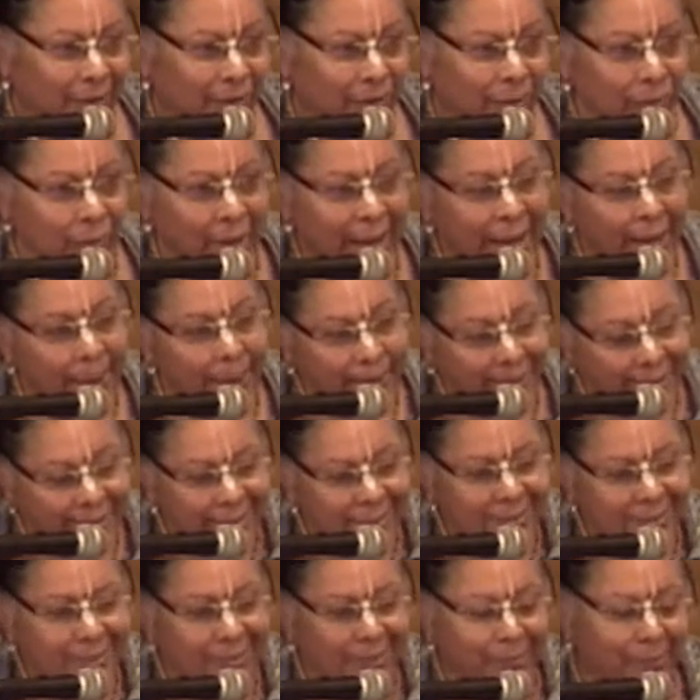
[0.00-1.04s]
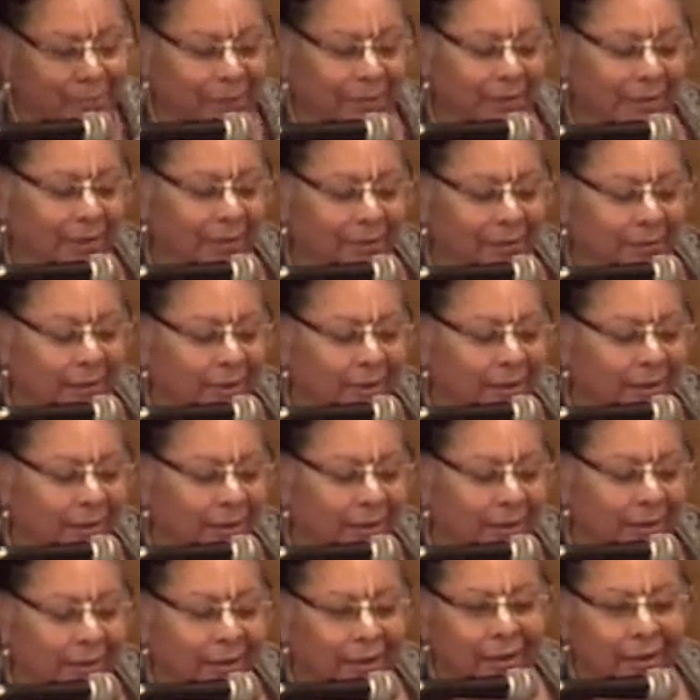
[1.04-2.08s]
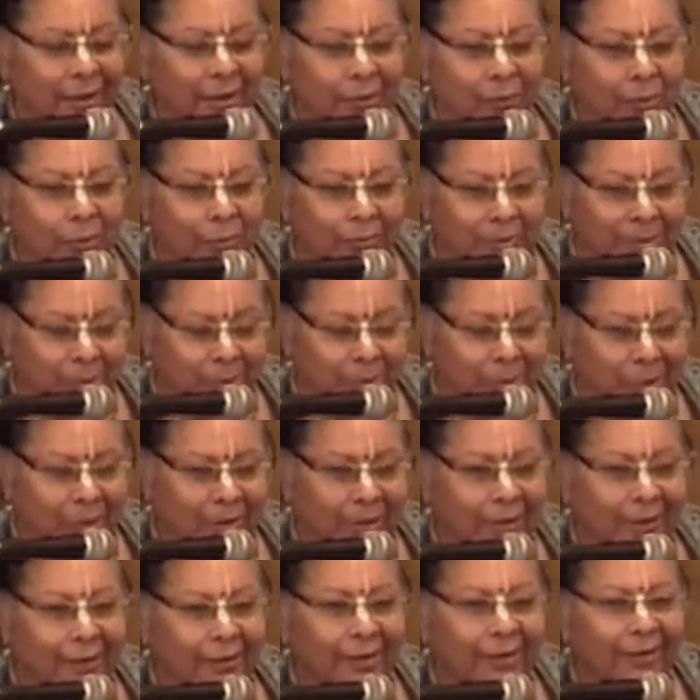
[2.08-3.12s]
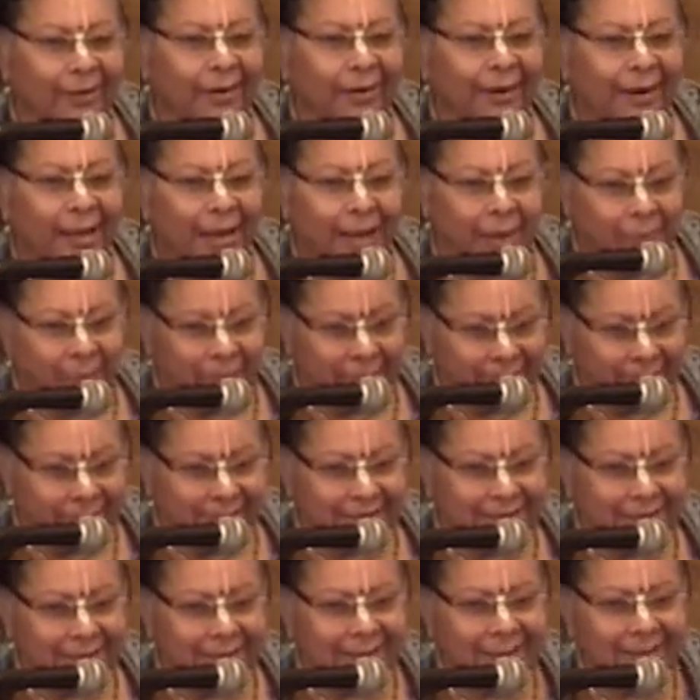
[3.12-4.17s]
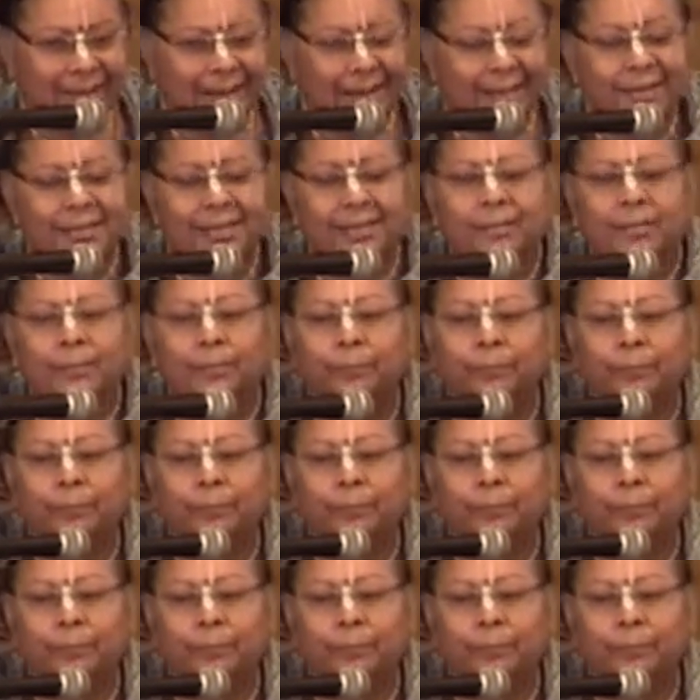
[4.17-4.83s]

who happens to be in a woman's body, happens in this case.